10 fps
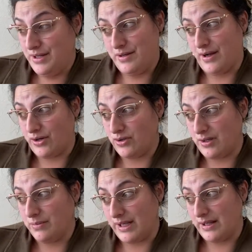Are you
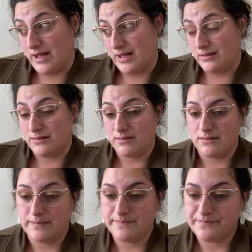done playing that?
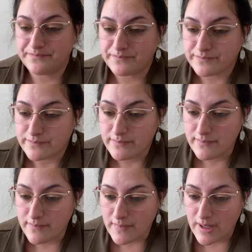Yeah,
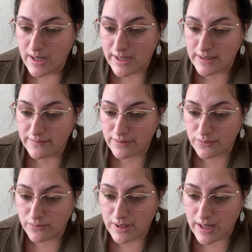done. I never
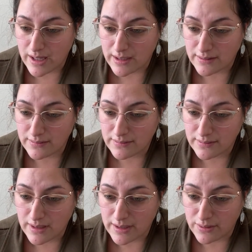do that.
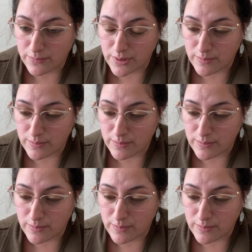I know what you